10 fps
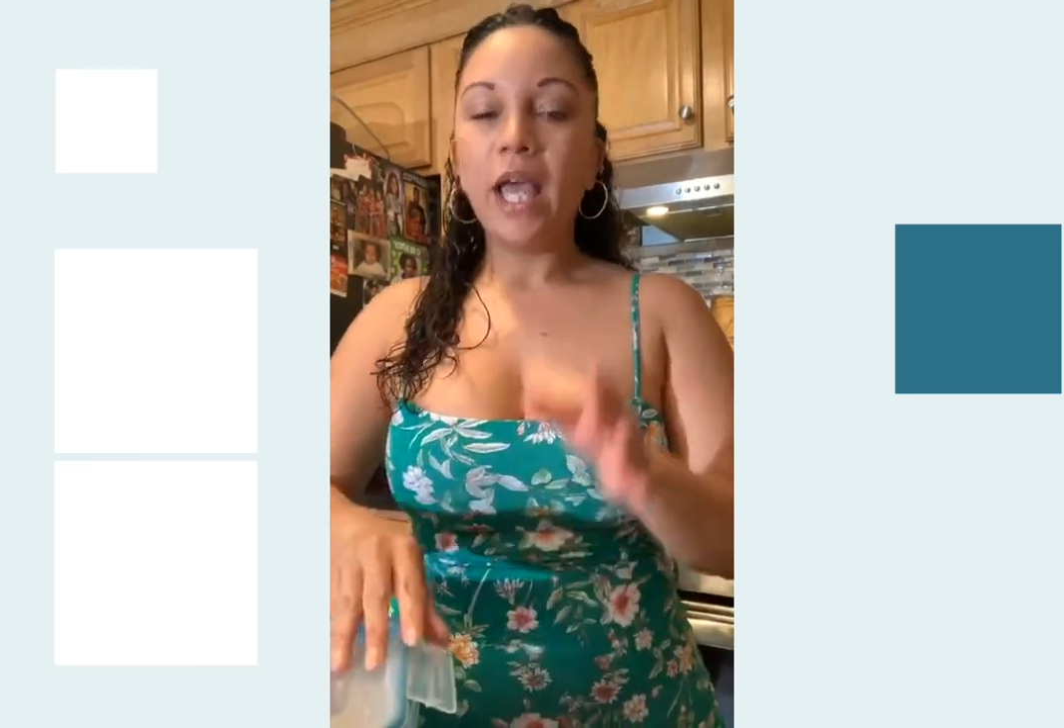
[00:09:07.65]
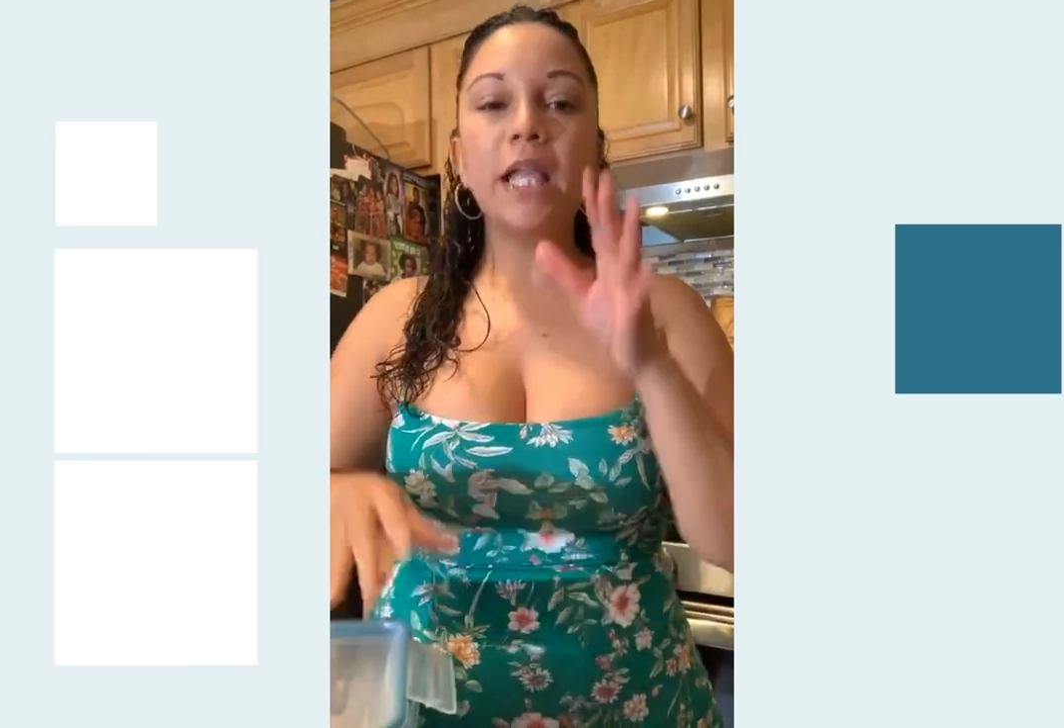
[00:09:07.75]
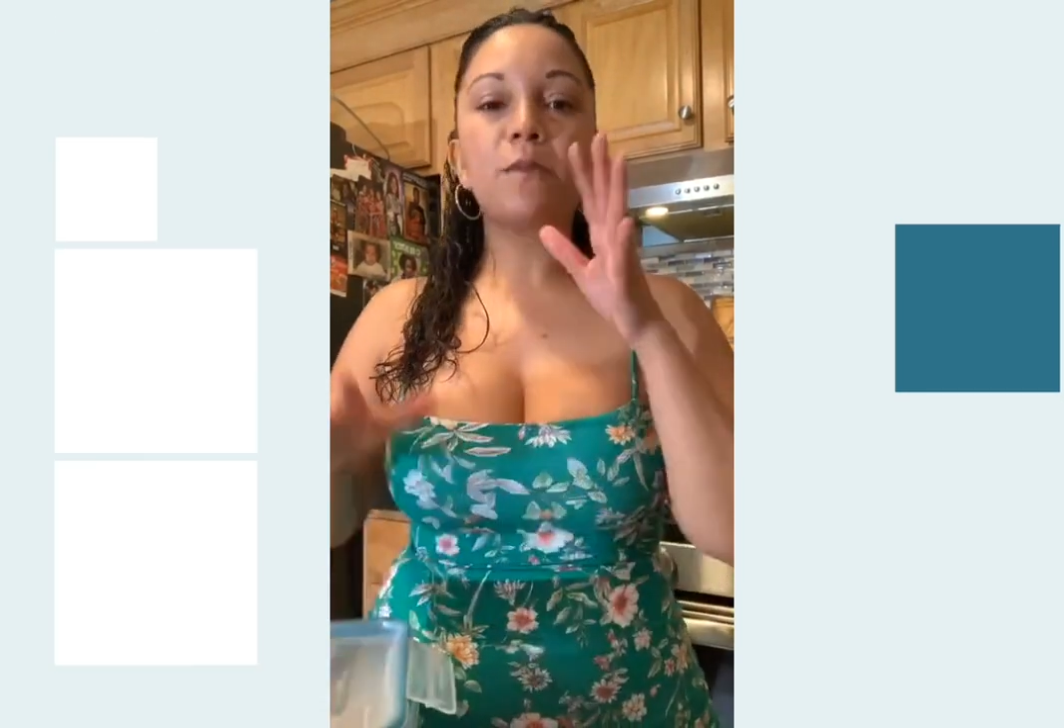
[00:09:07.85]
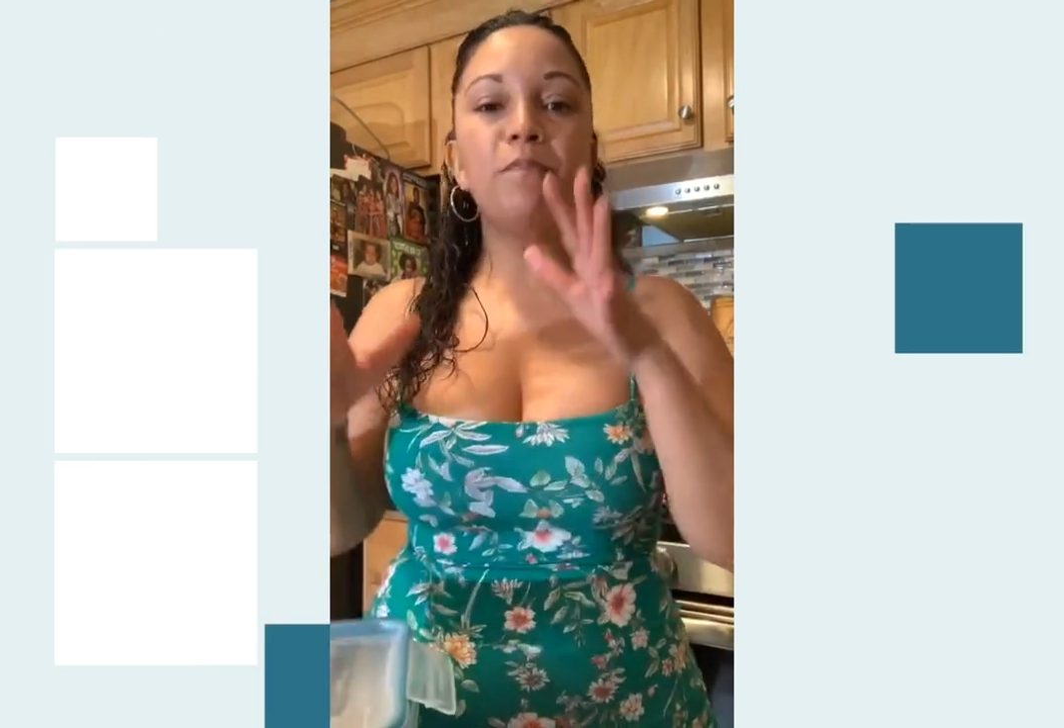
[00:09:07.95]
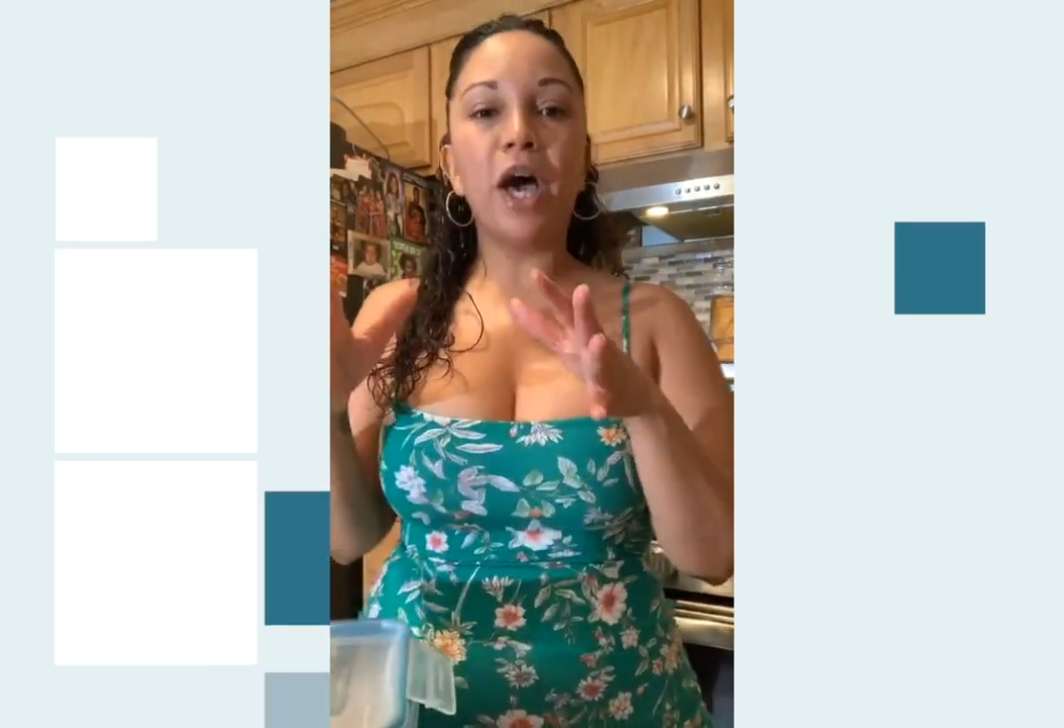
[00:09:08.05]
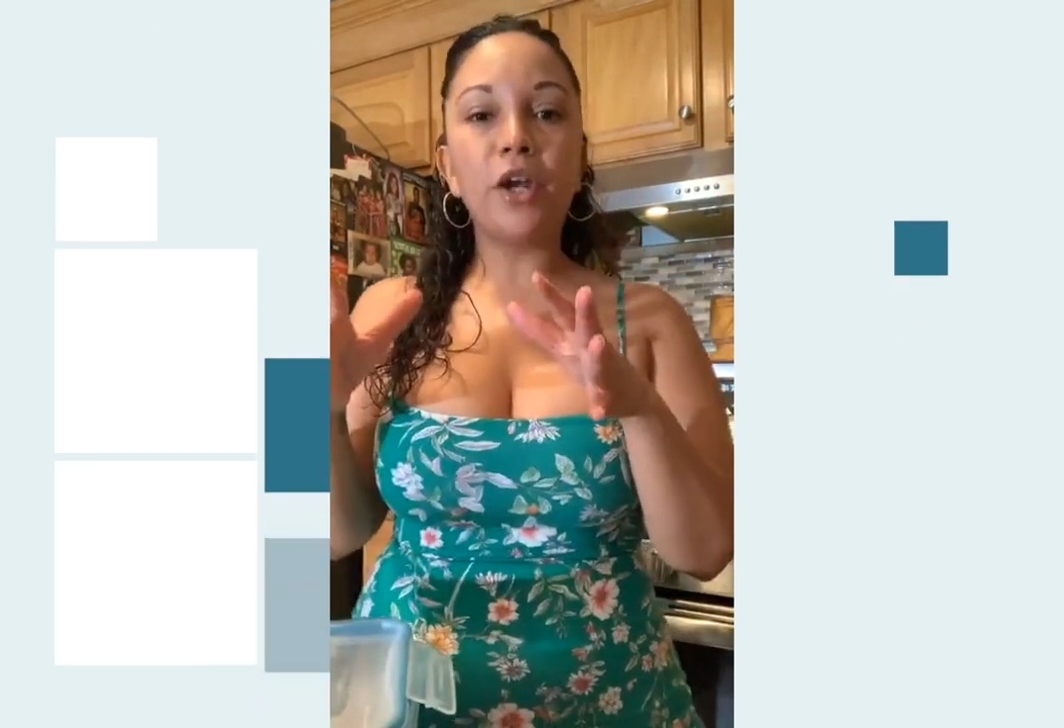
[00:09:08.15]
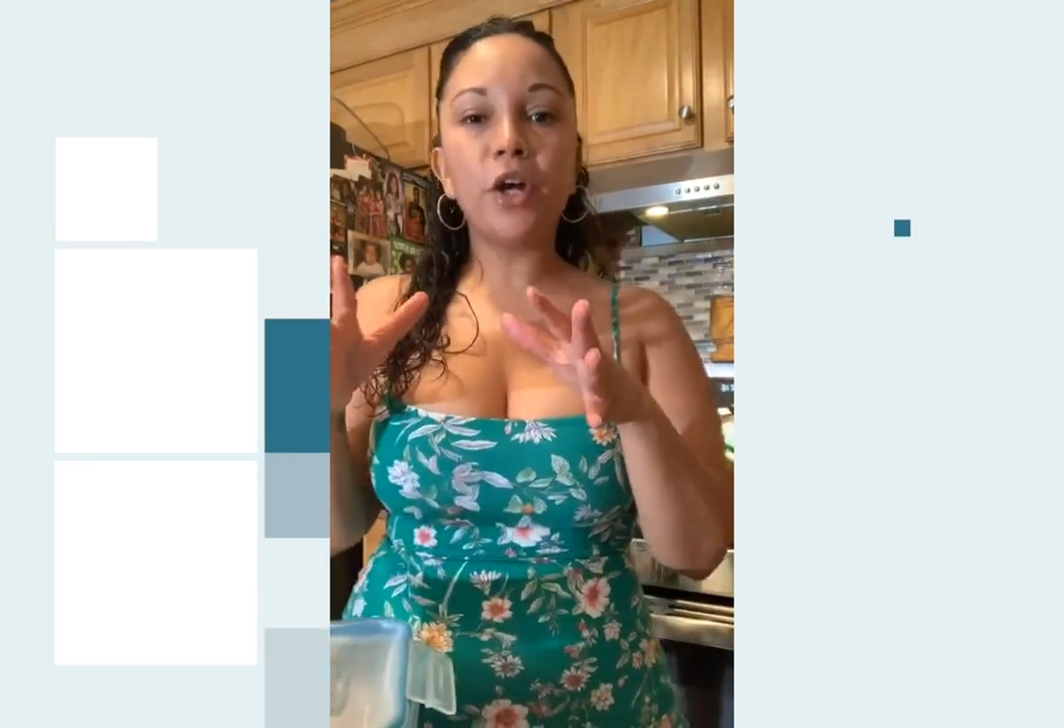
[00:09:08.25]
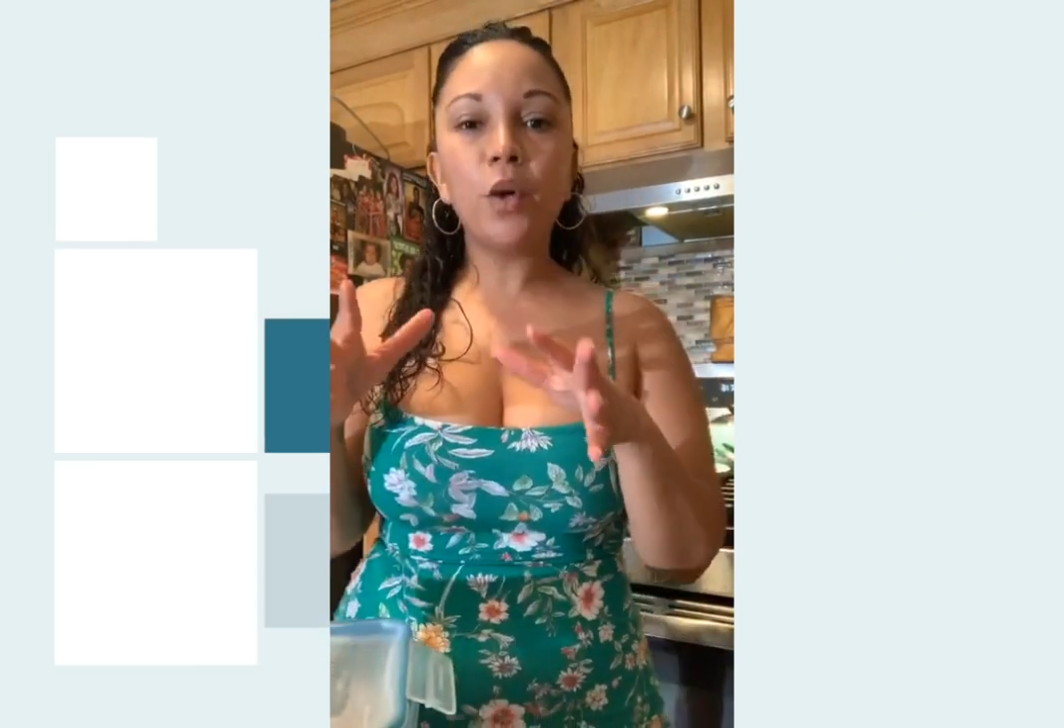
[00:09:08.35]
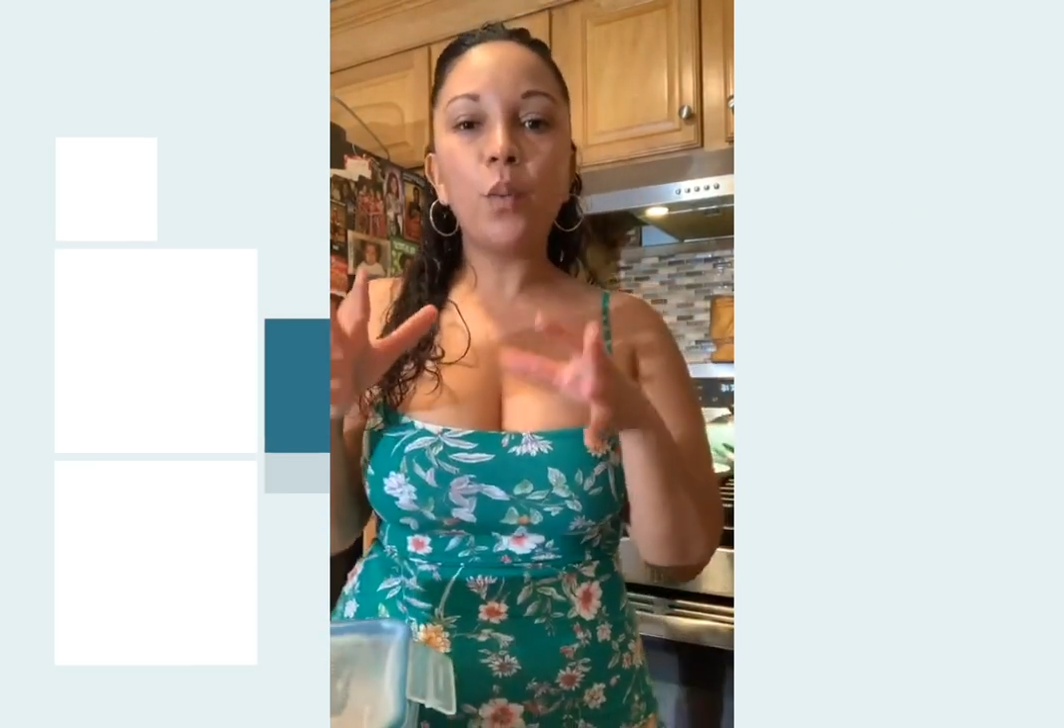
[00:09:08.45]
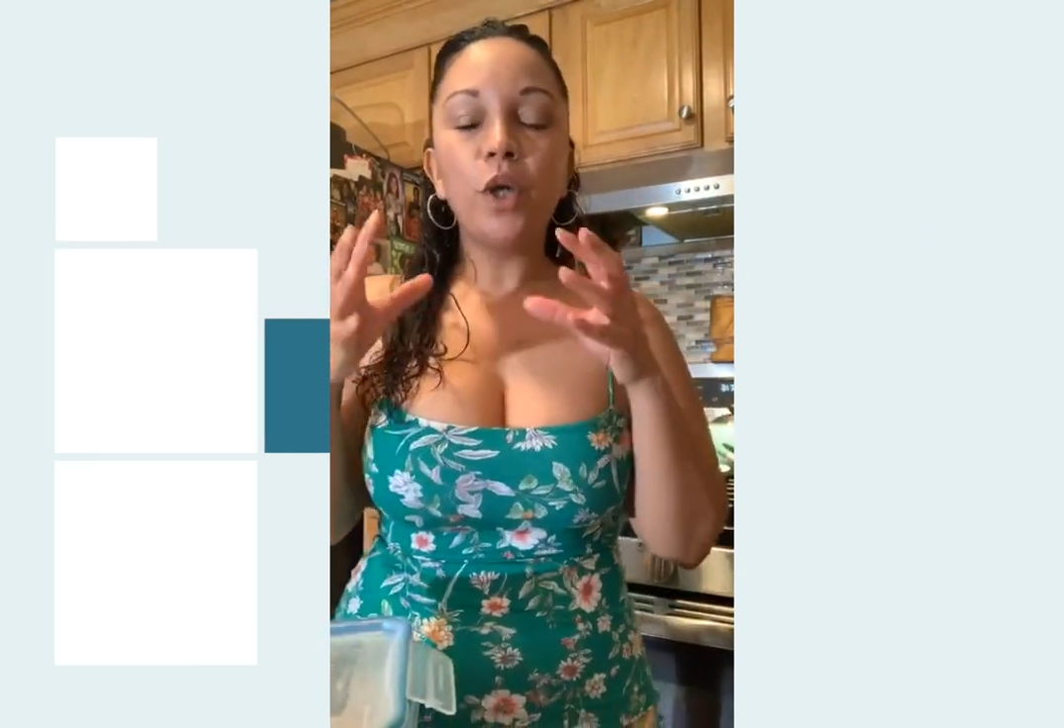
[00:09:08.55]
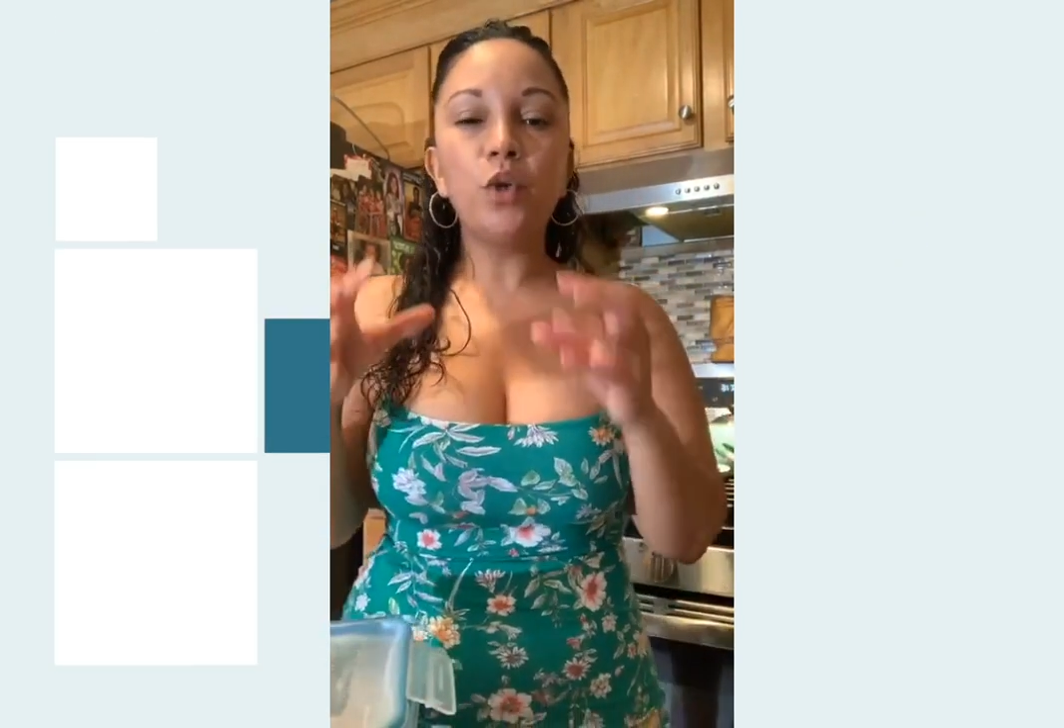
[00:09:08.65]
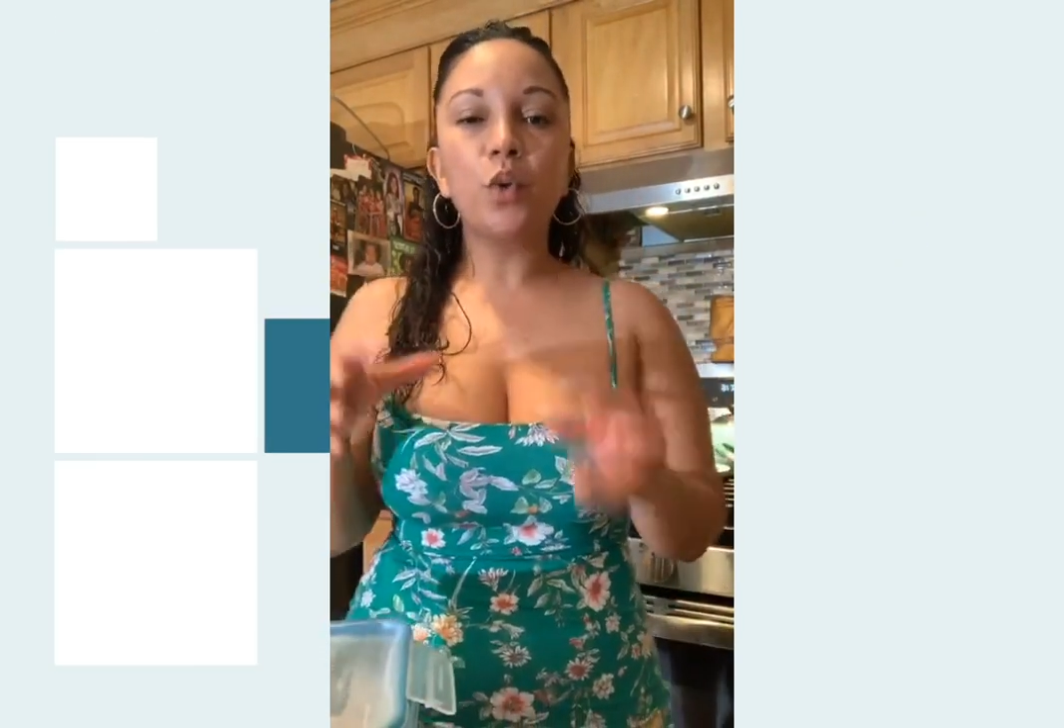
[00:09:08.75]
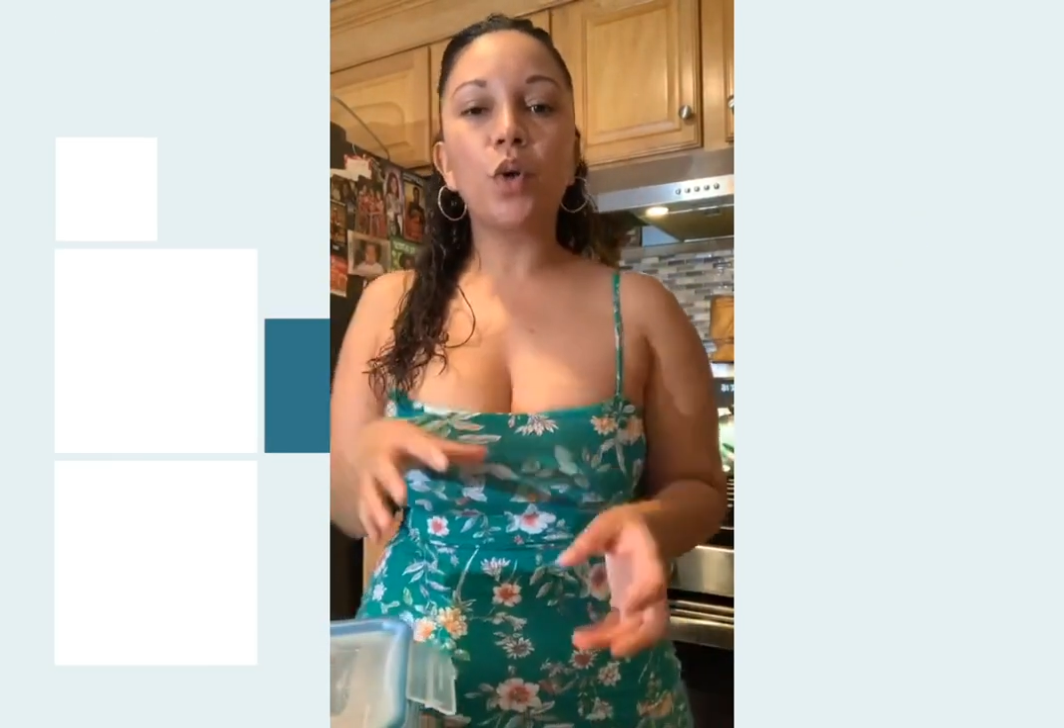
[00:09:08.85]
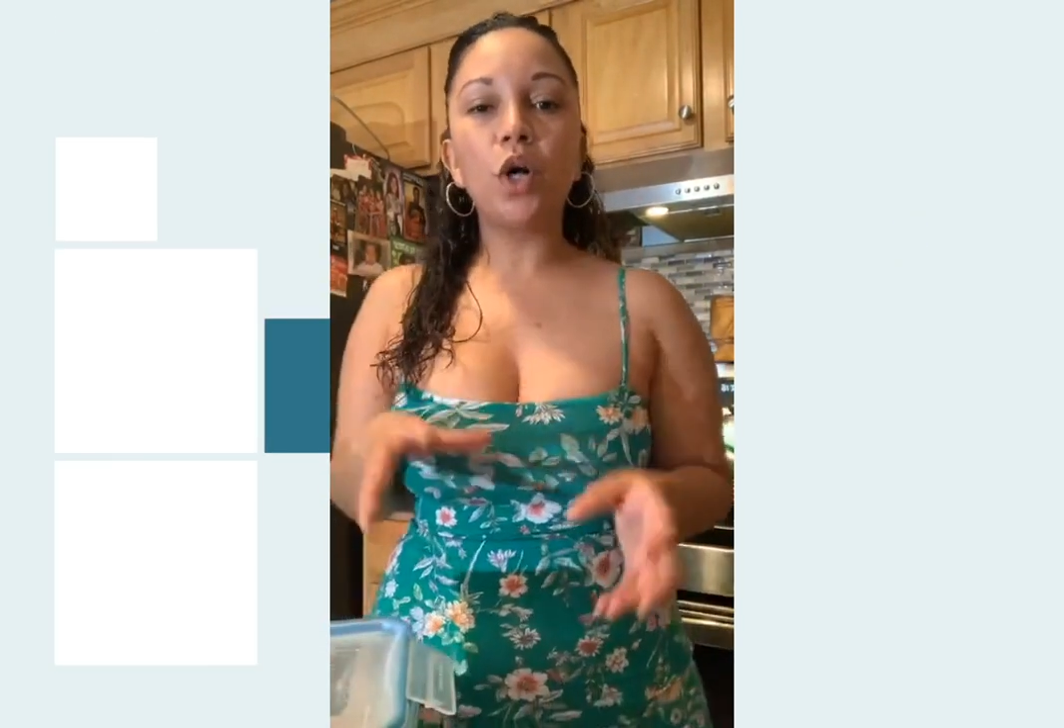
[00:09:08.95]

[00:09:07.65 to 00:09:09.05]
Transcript: It's better when you